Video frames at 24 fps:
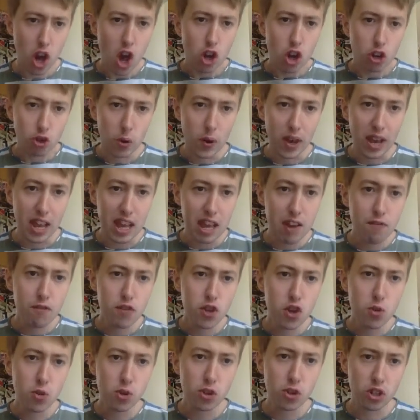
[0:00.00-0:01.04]
So if
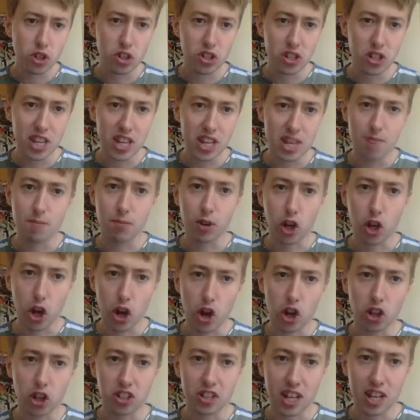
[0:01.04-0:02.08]
you as a team can
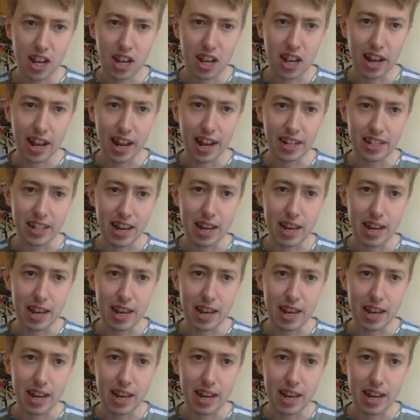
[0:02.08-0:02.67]
articulate